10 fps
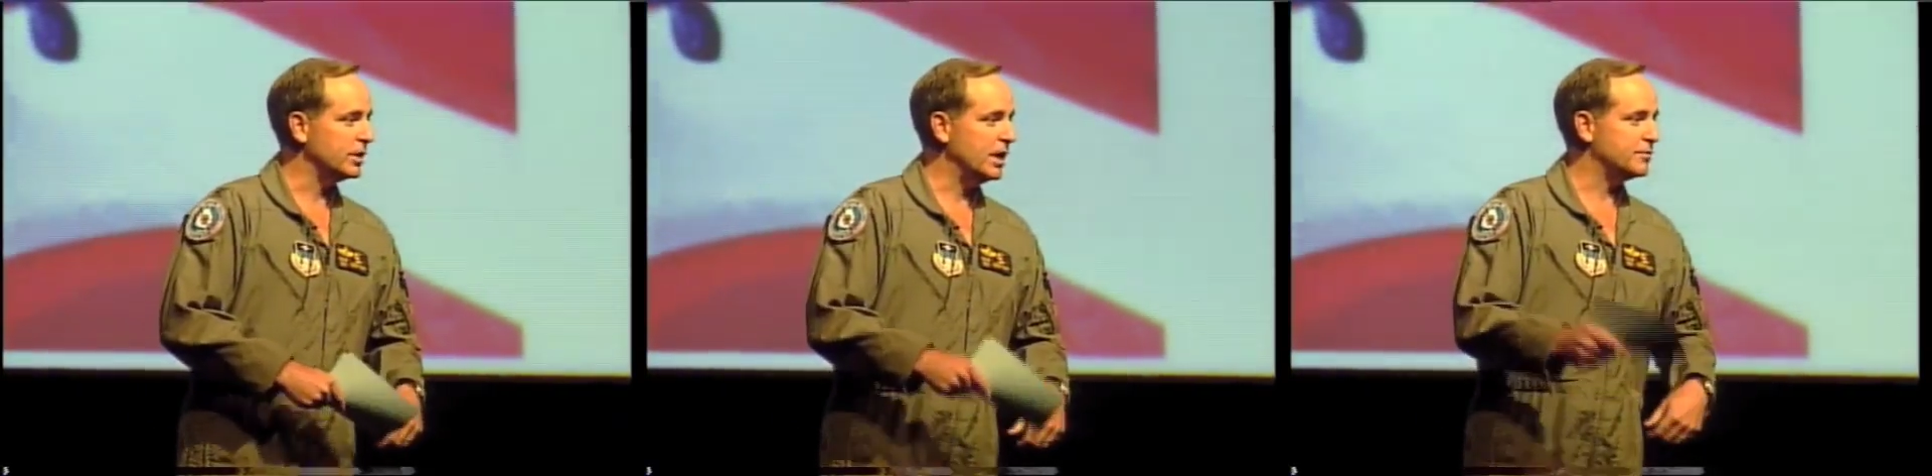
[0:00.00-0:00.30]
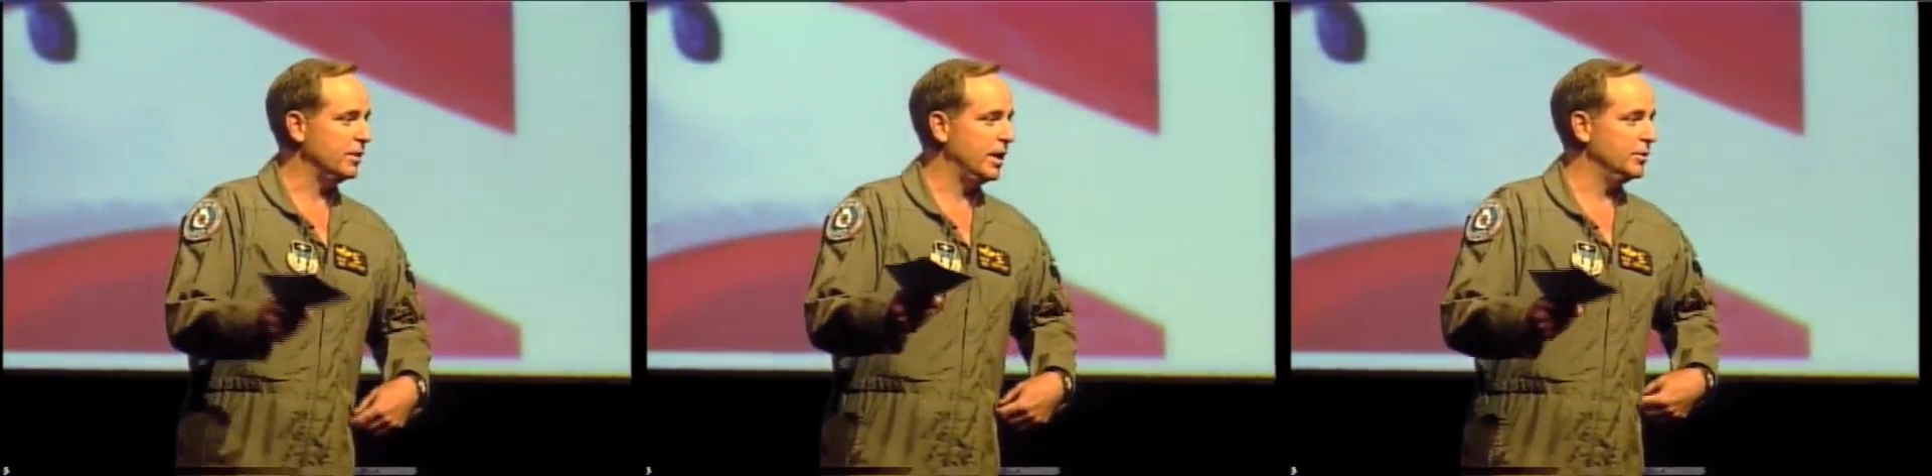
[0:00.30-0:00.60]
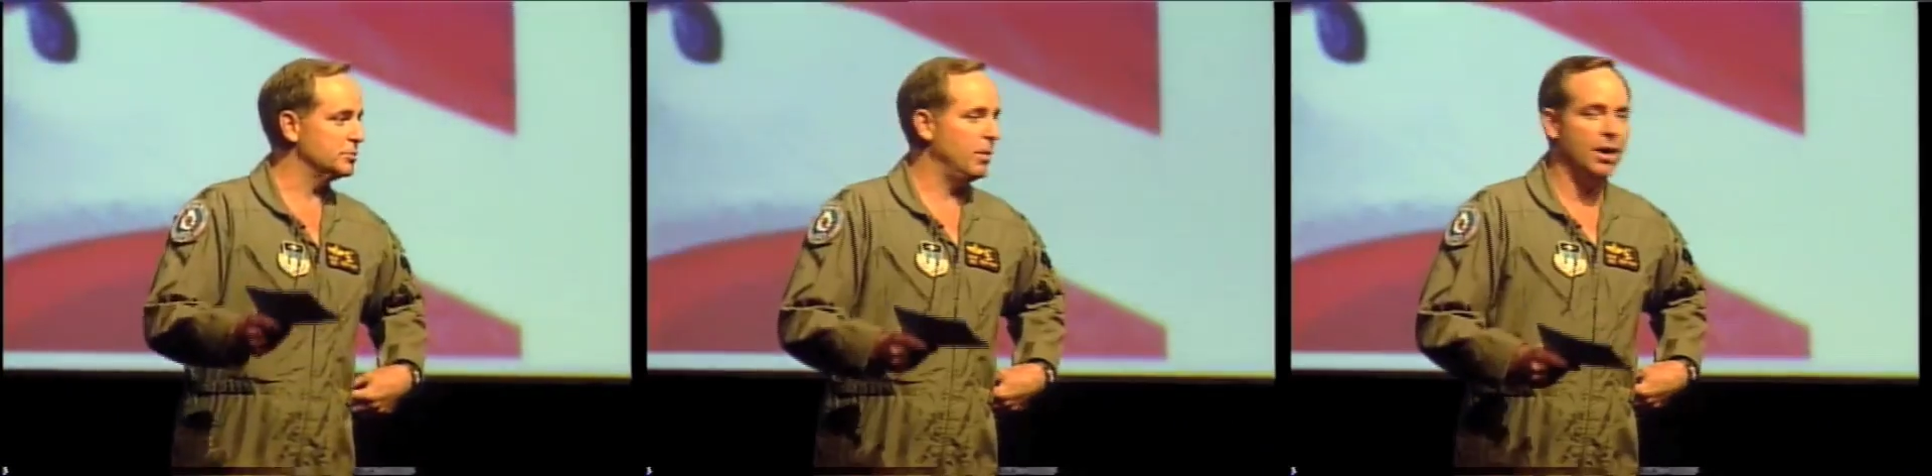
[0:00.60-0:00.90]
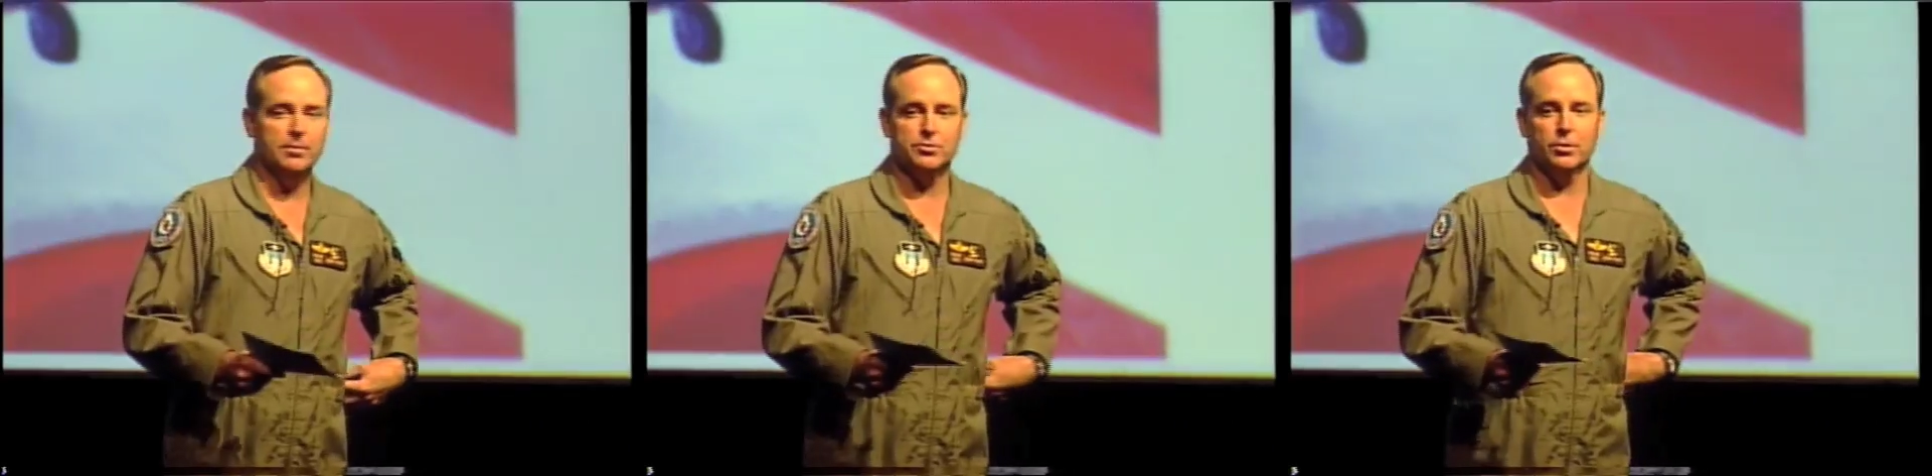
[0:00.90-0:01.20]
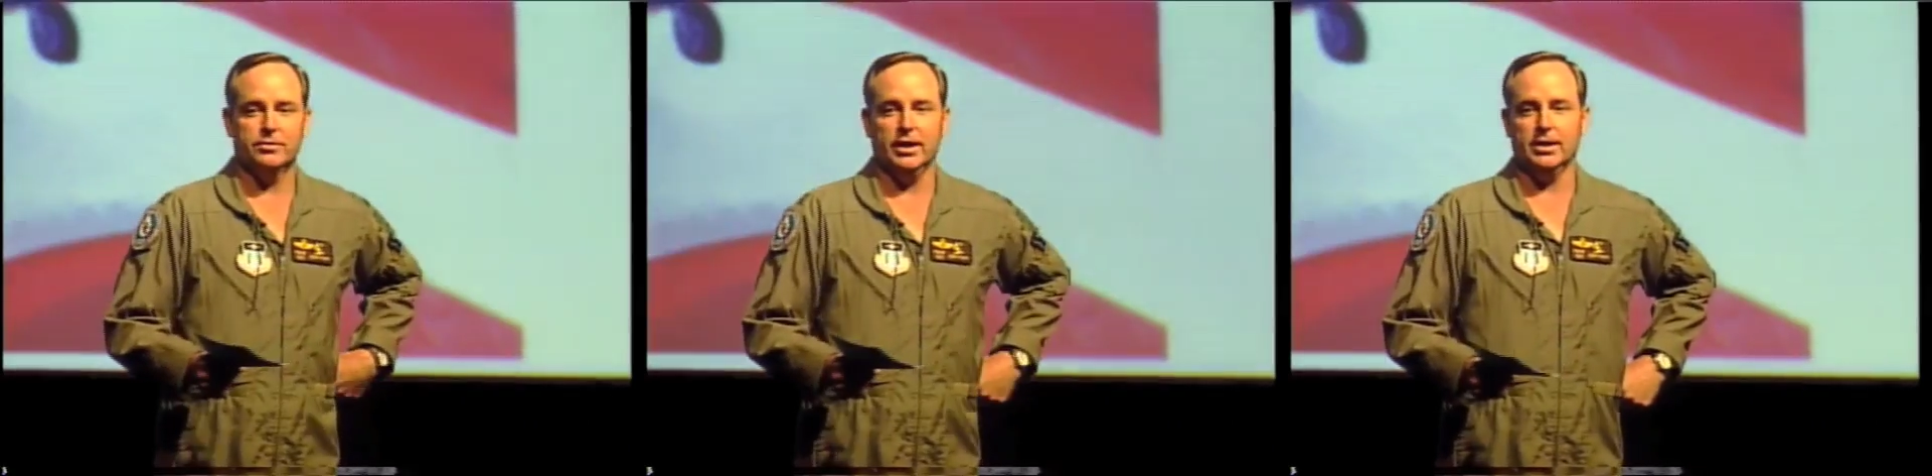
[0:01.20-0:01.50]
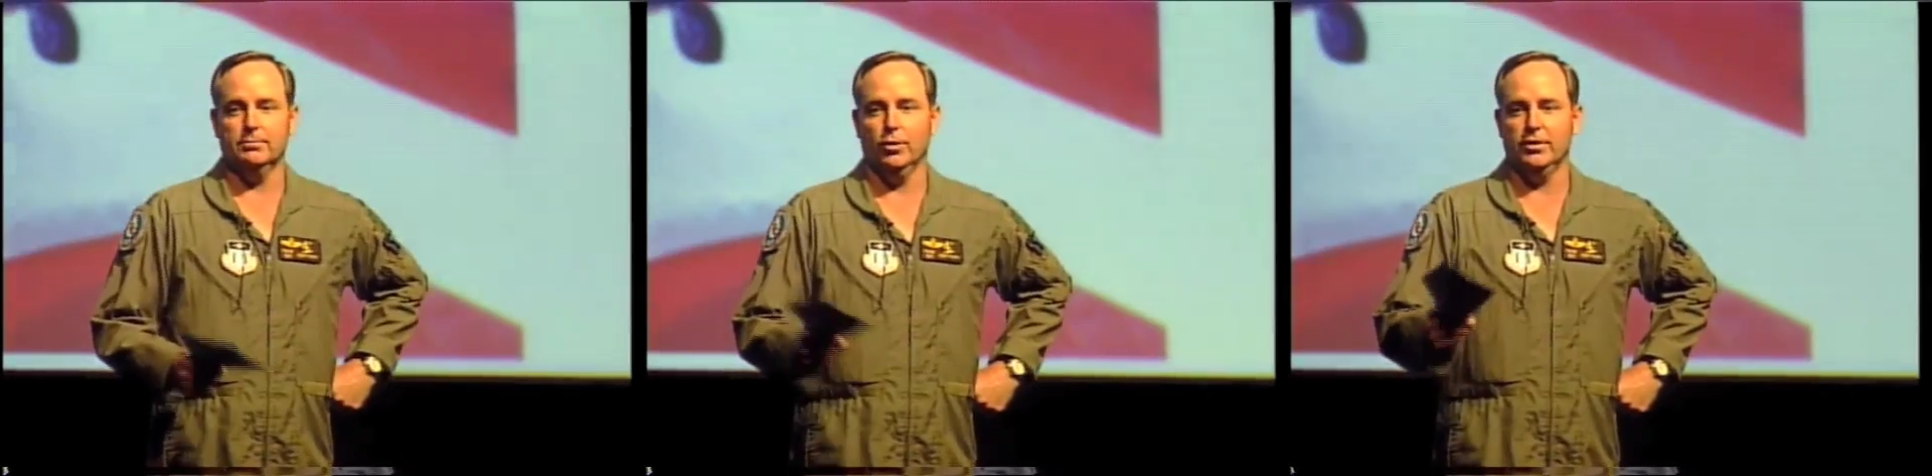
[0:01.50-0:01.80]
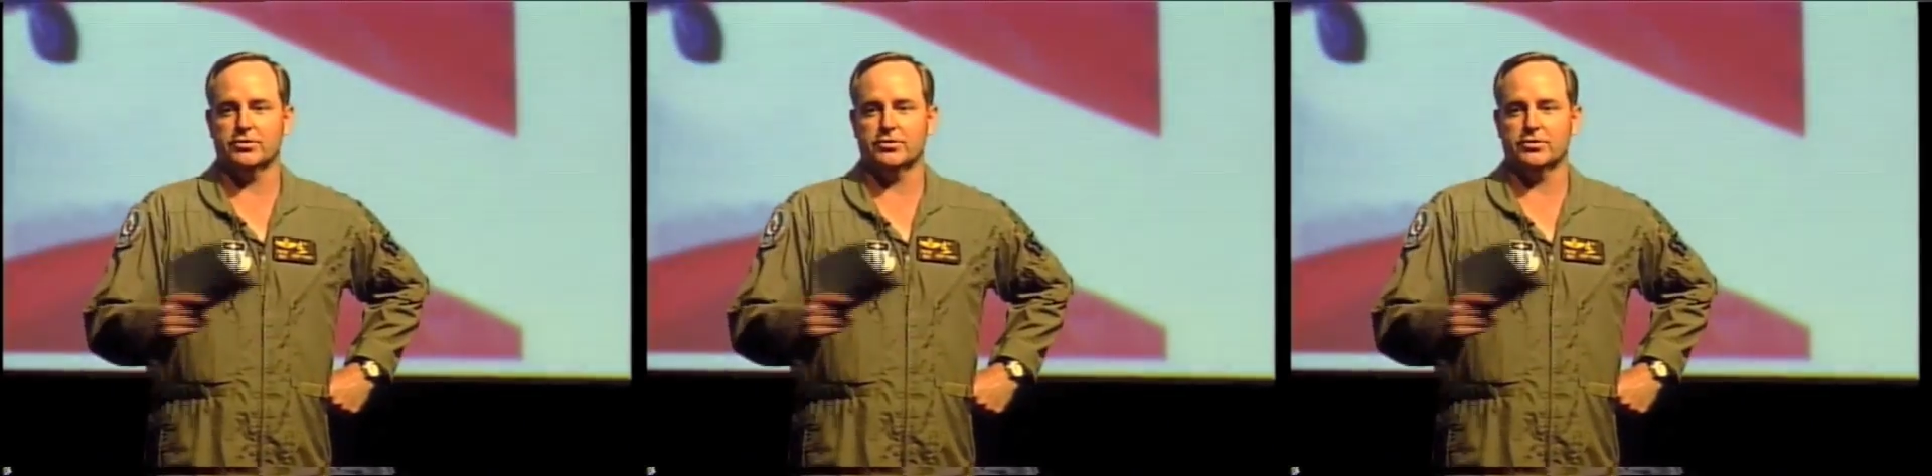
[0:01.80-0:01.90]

guys flying those bombers weren't thinking, boy,